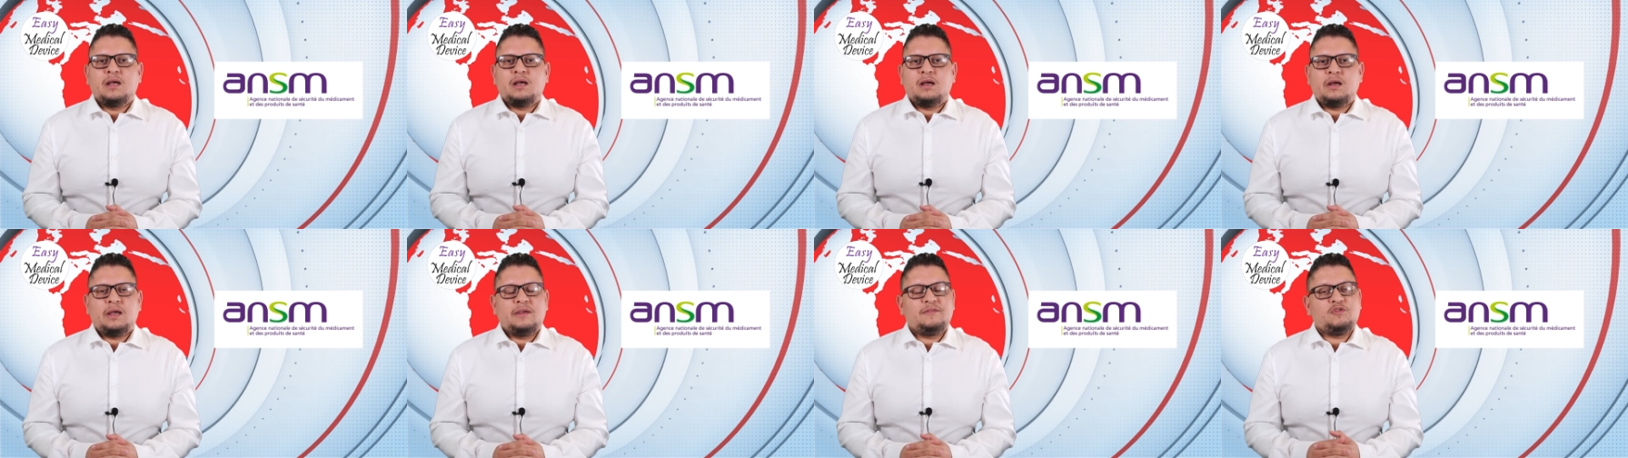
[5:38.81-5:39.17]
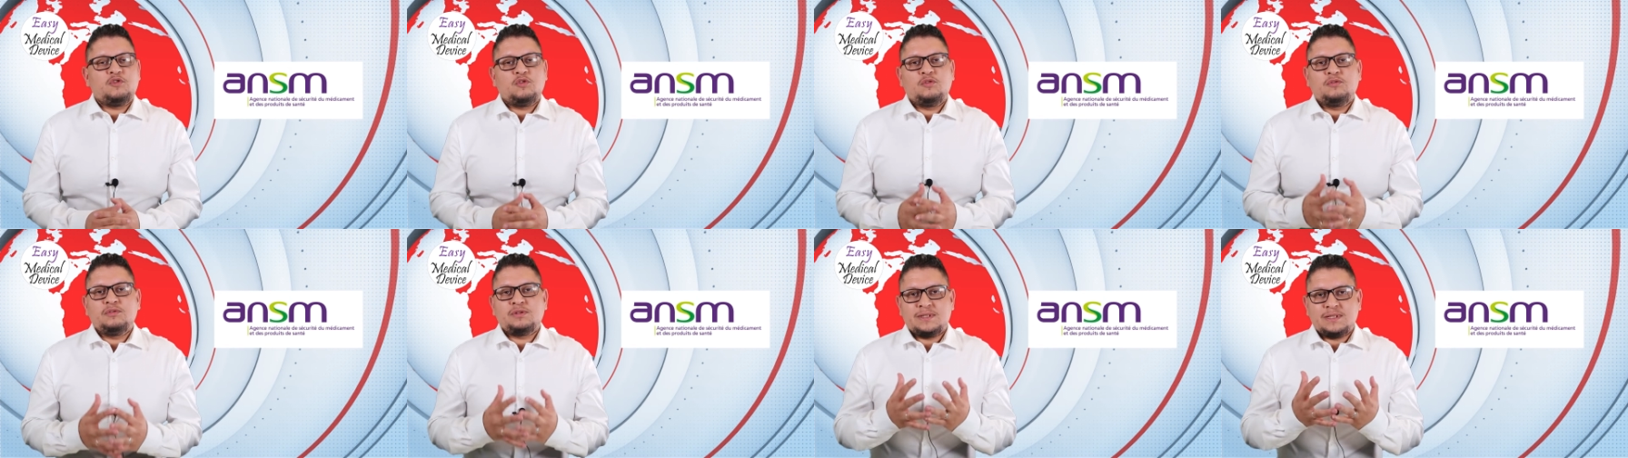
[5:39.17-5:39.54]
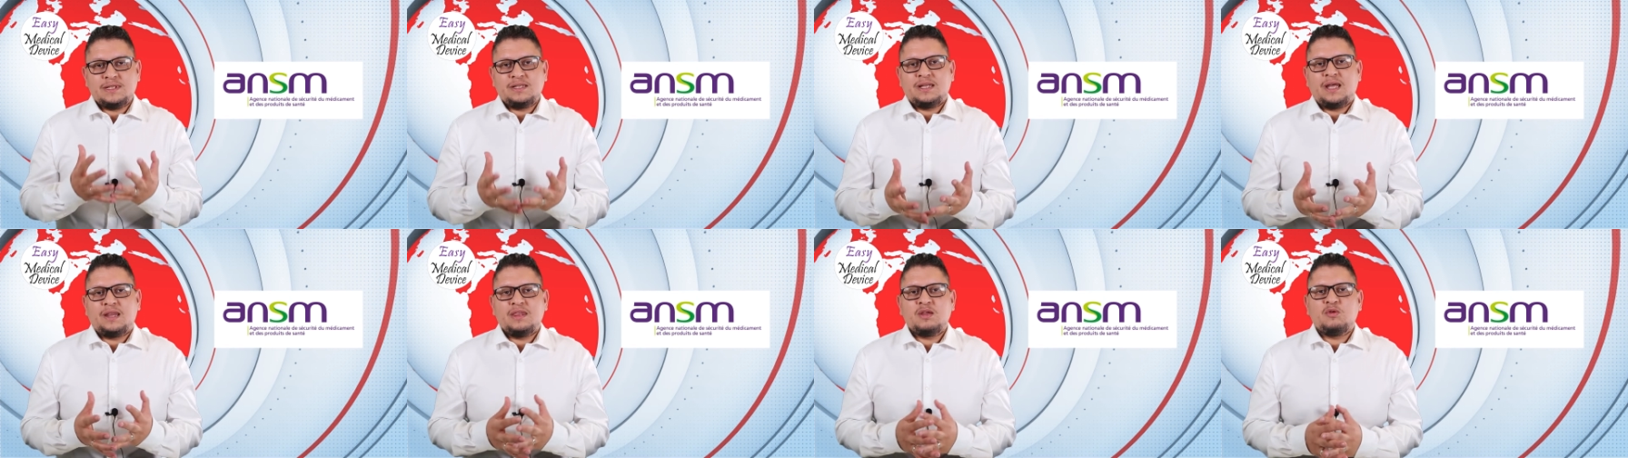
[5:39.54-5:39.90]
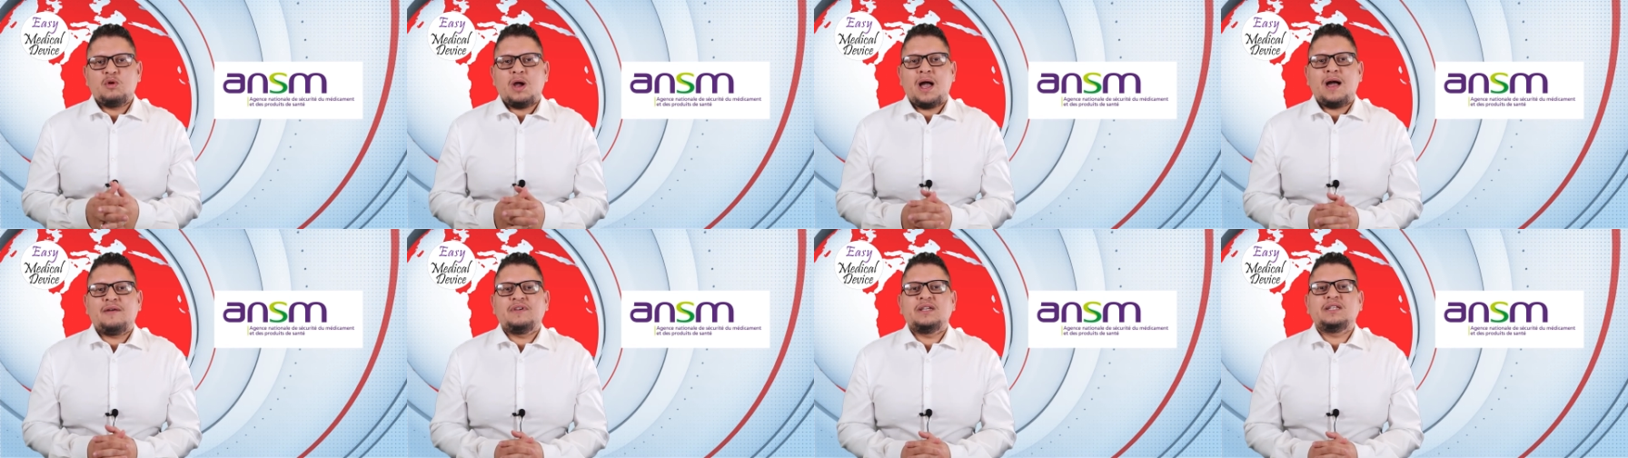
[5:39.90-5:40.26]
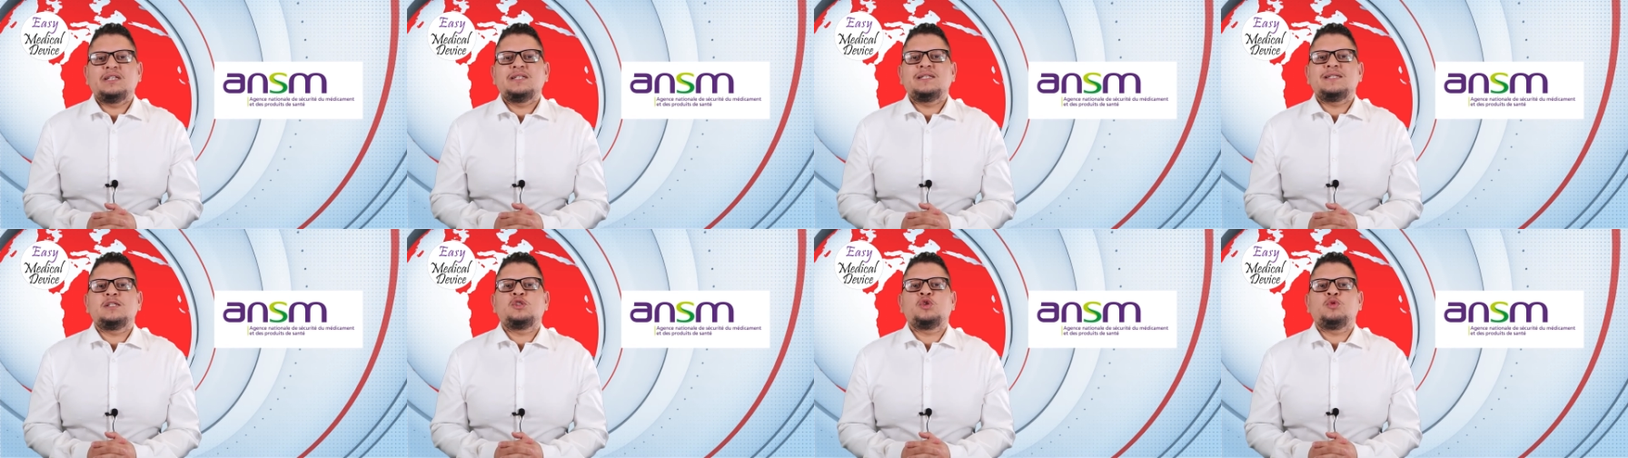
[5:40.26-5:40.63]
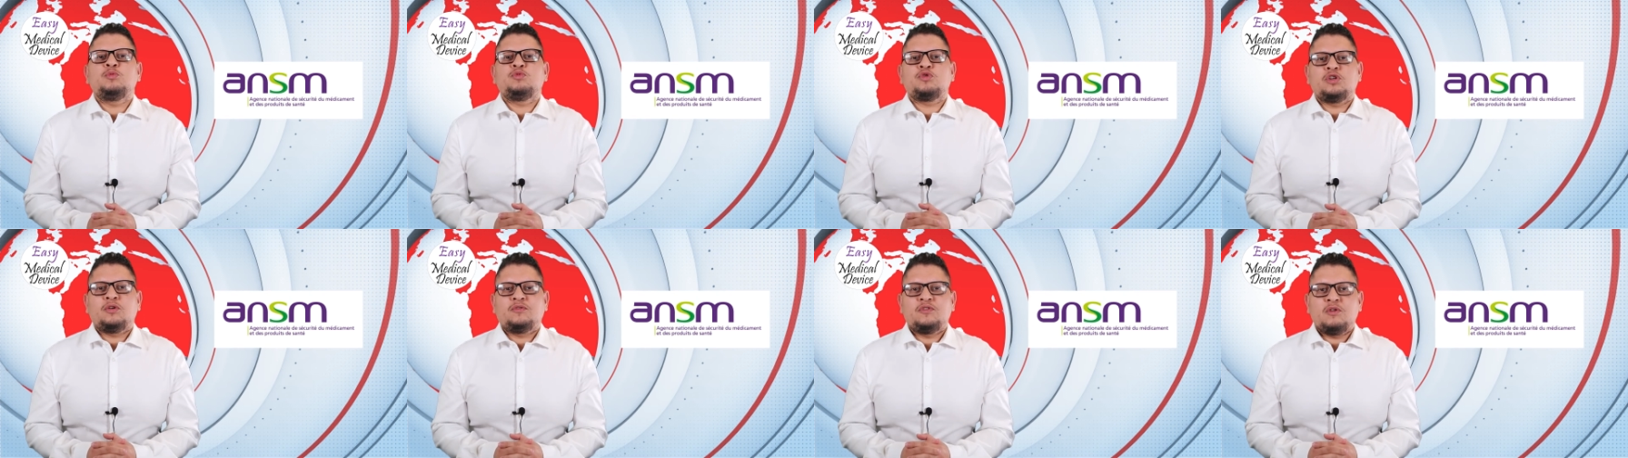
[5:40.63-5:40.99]
uh, if you see that you have any
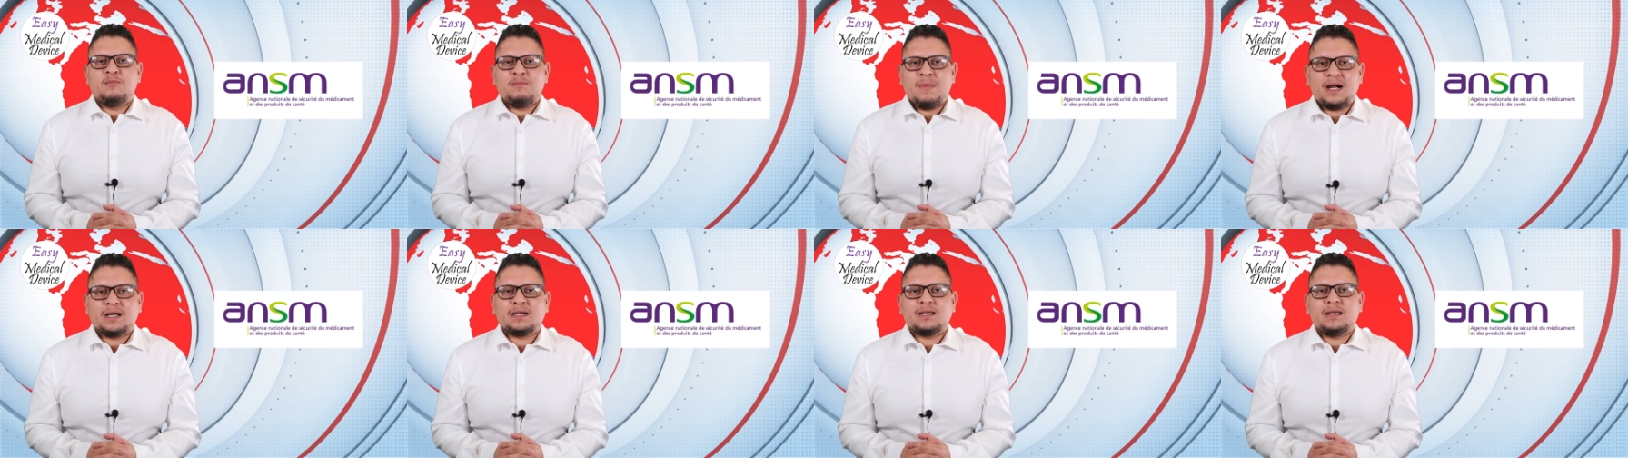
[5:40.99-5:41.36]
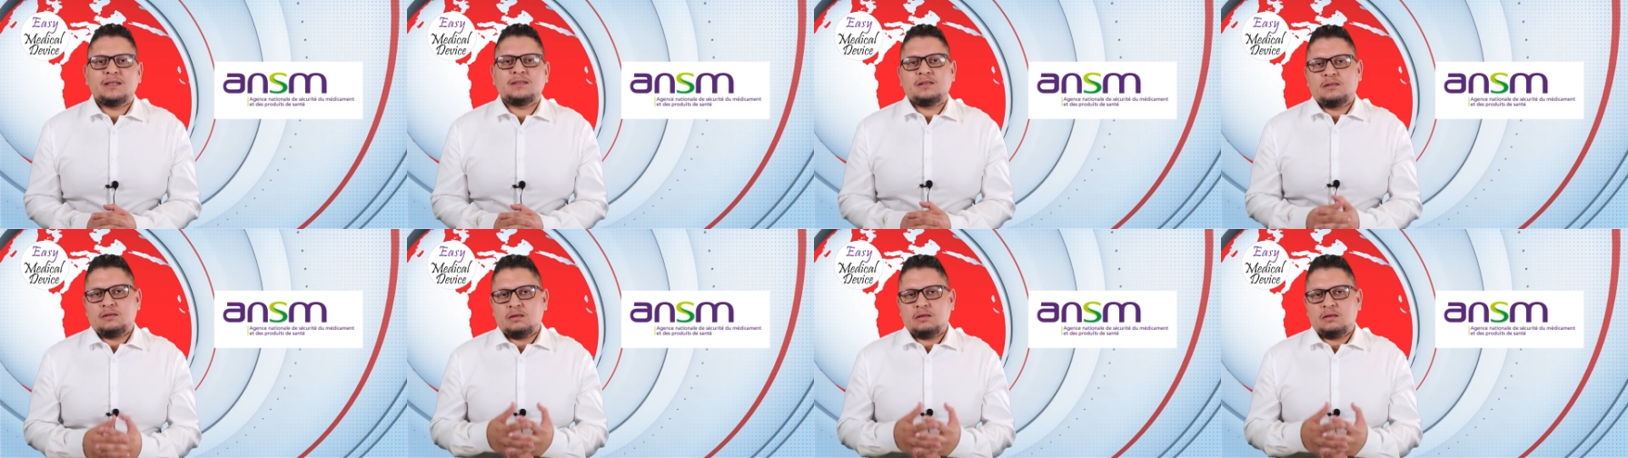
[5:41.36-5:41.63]
disruption of the market